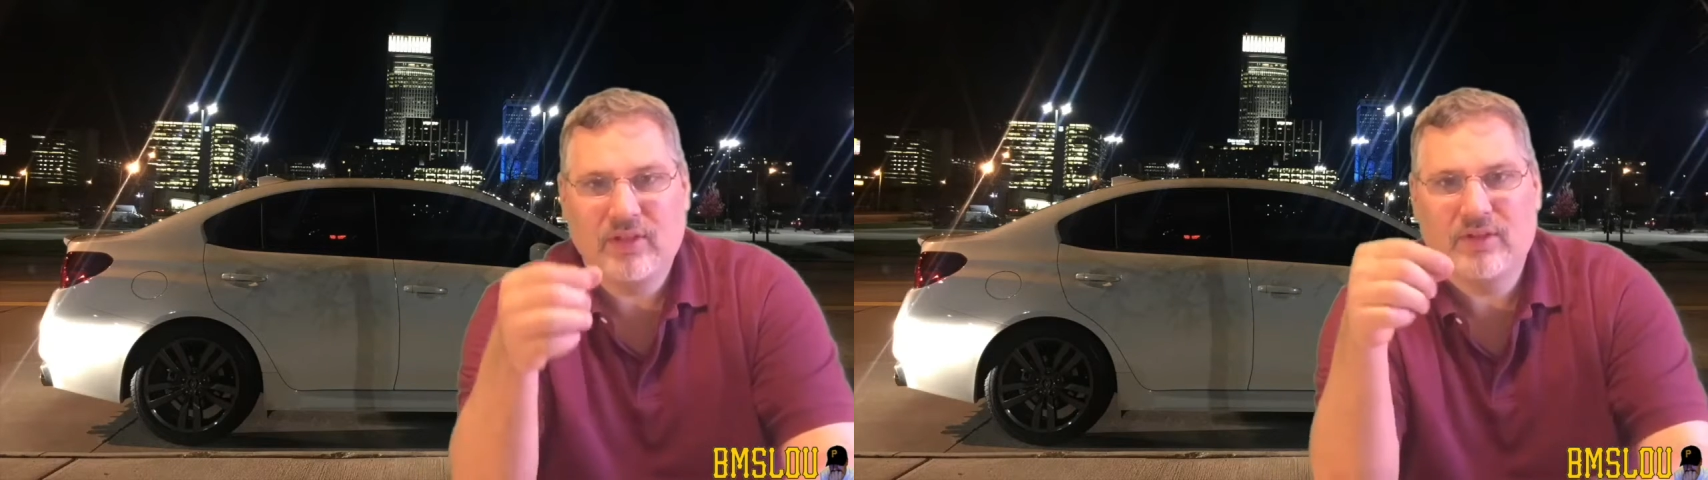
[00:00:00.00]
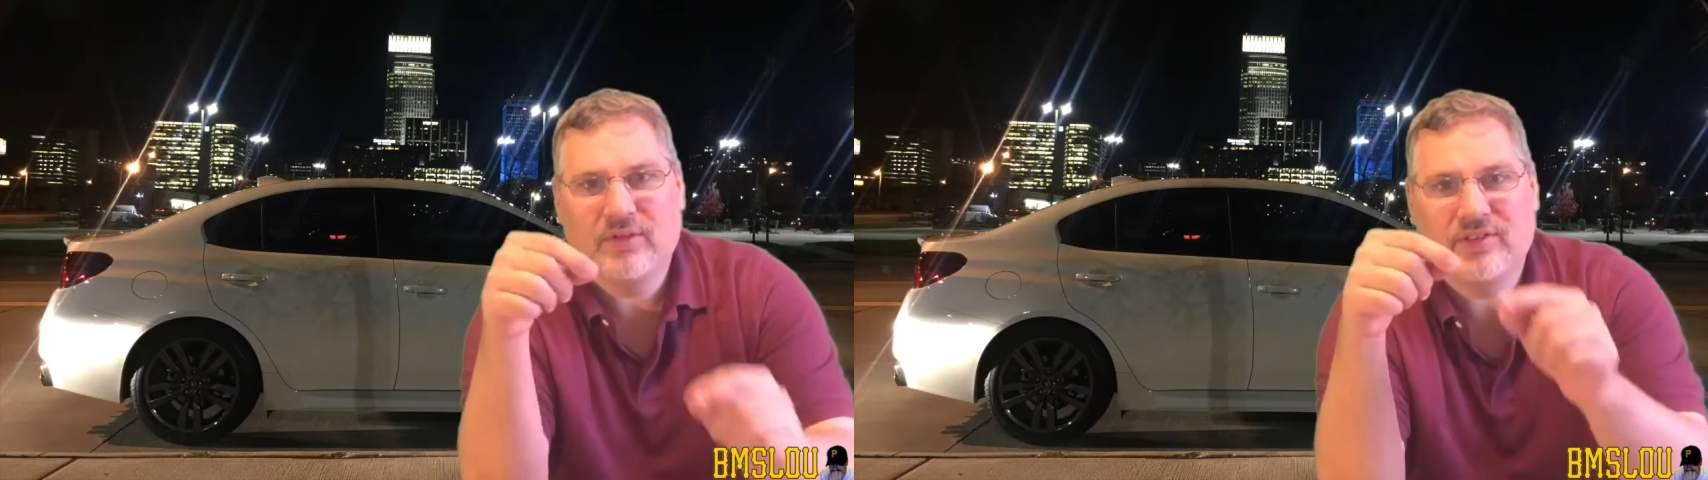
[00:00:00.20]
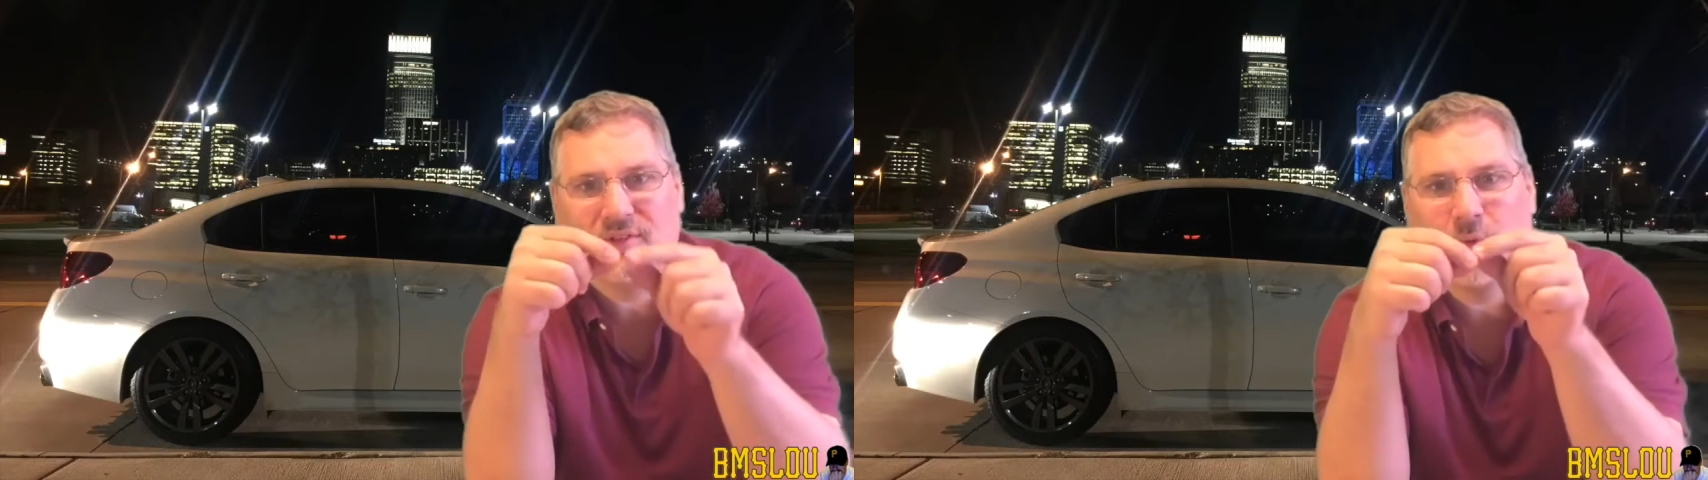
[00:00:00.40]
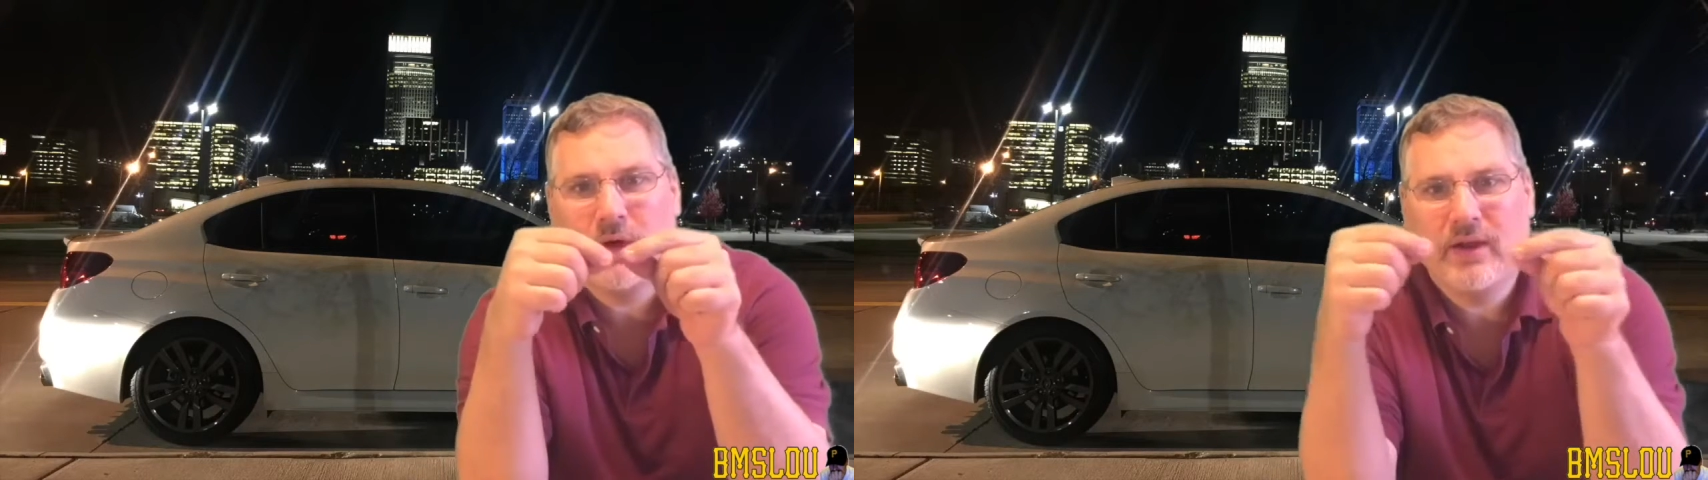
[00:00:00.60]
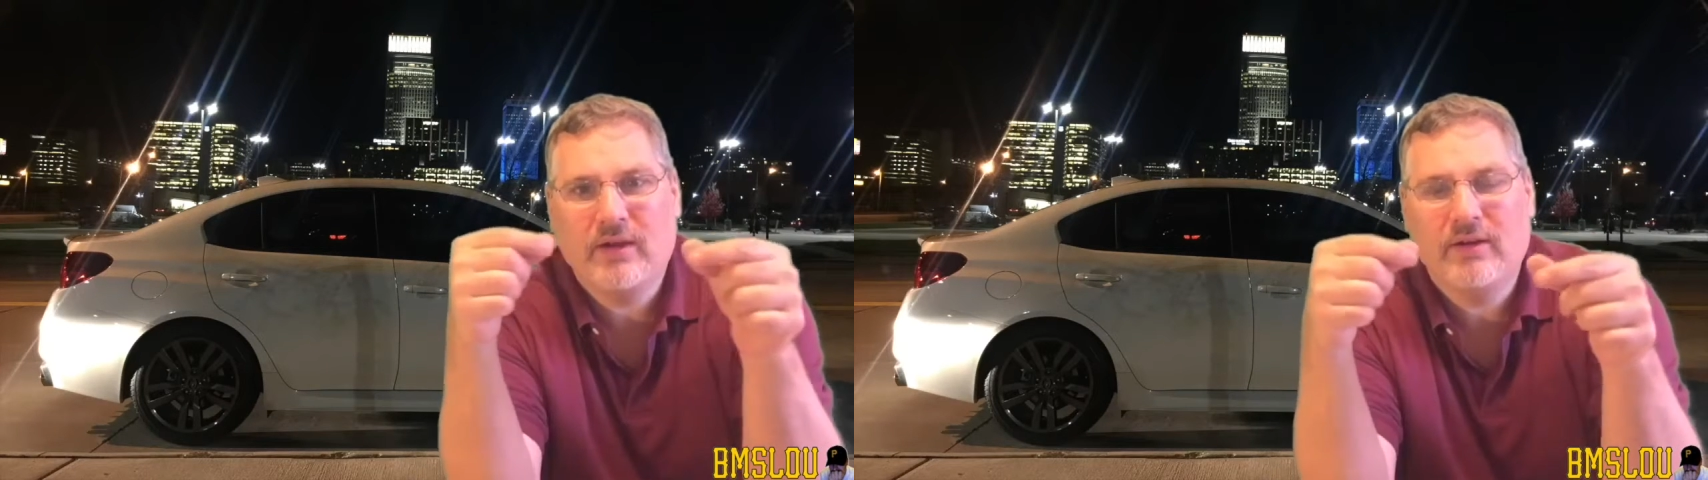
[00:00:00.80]
little
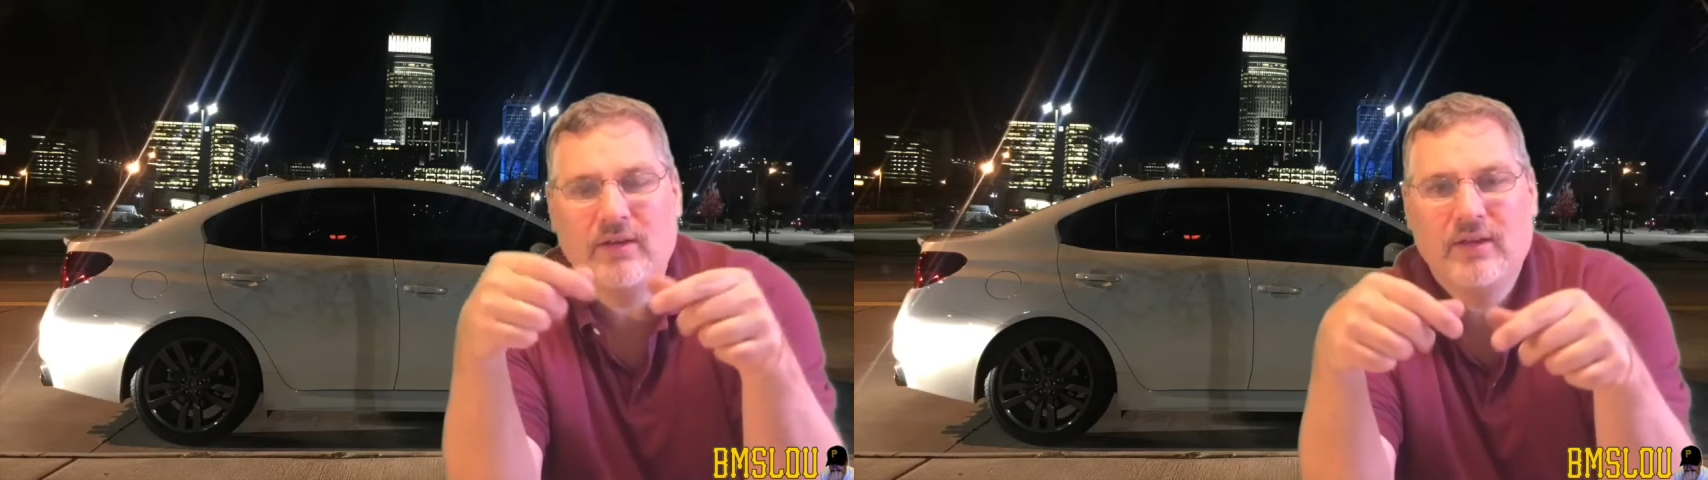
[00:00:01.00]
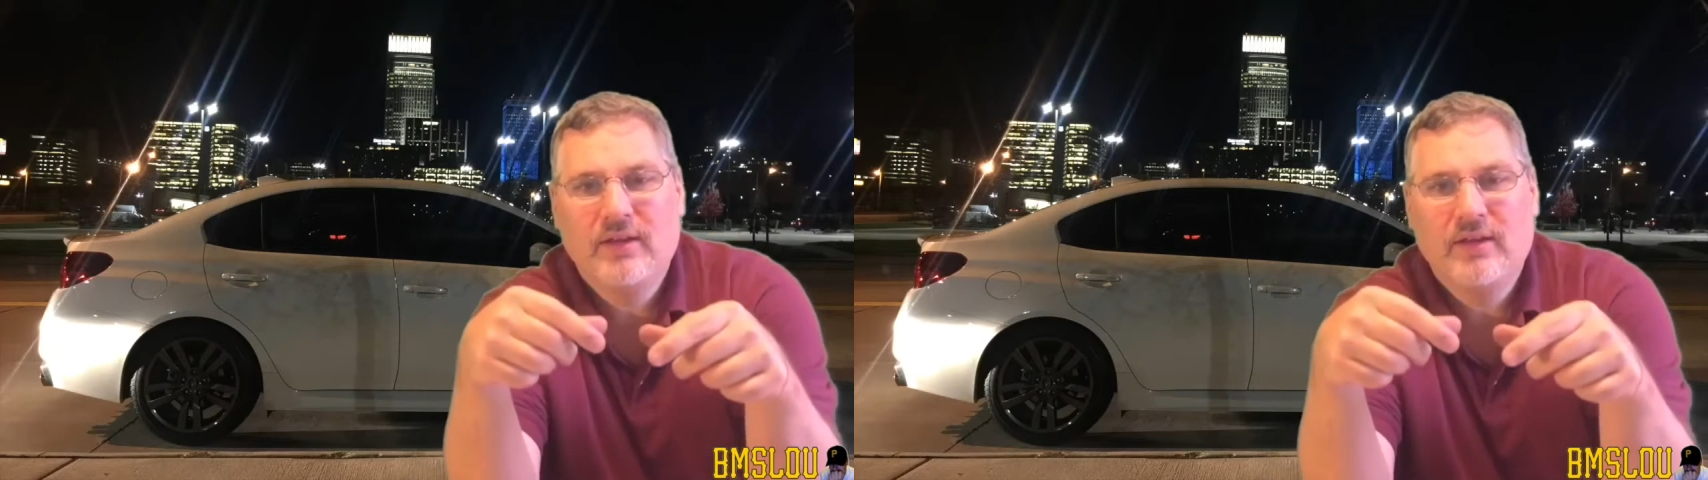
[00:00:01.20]
square